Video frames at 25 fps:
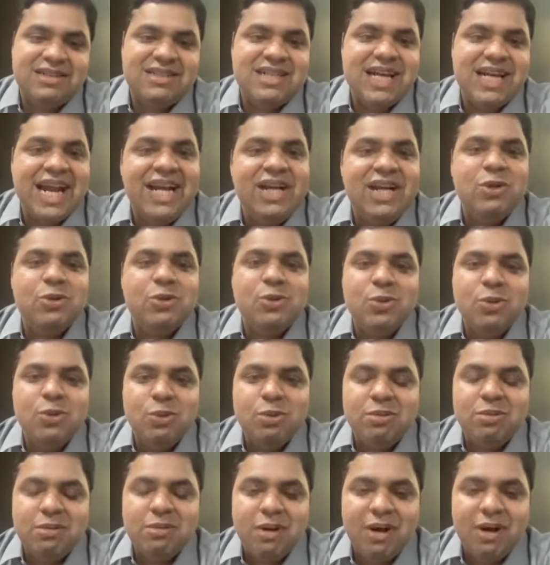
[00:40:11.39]
try
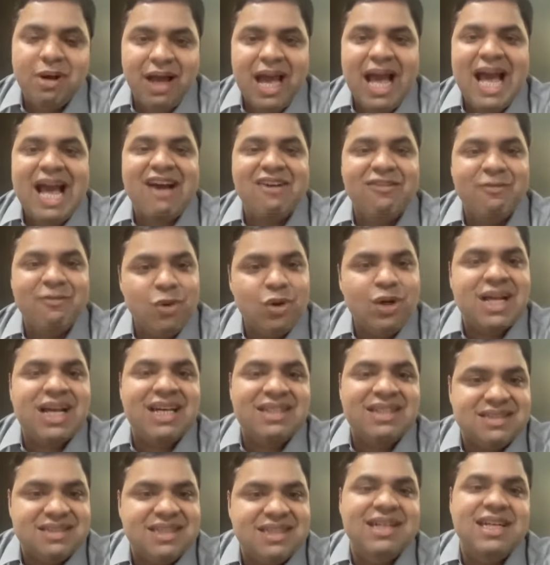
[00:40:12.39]
to have more
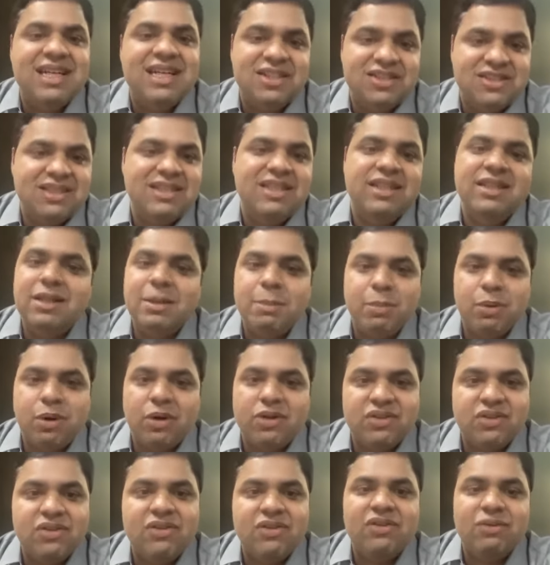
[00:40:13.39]
consultation in the
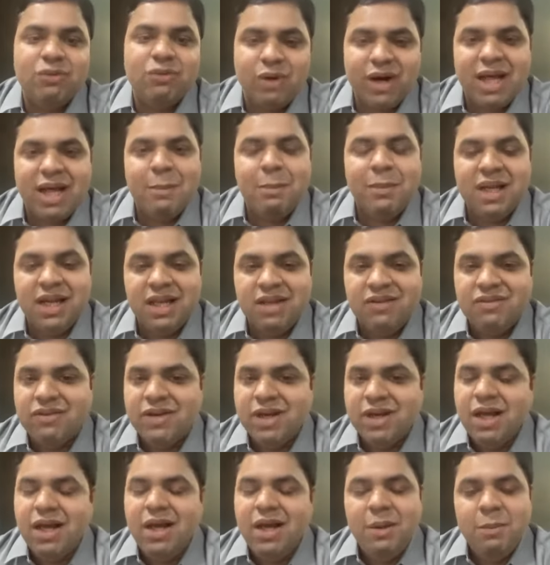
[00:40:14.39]
process is what I believe,
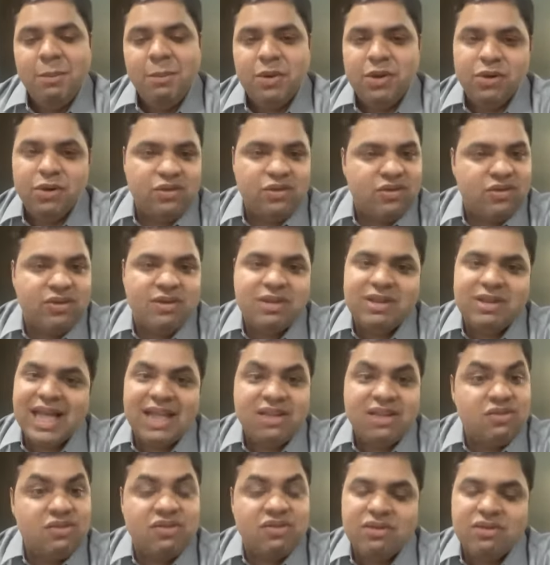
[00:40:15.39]
because
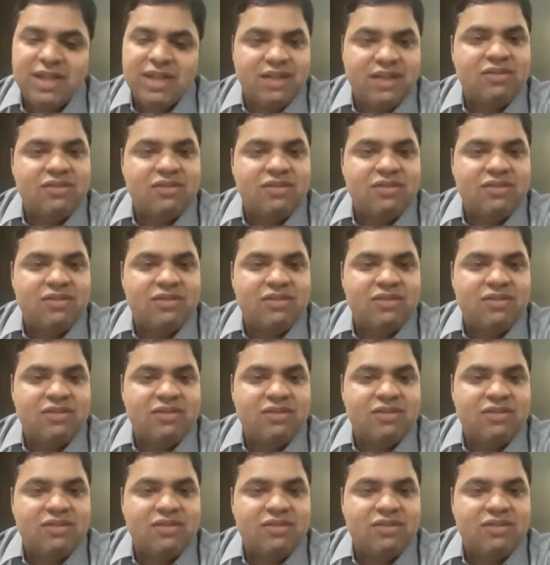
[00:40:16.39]
that's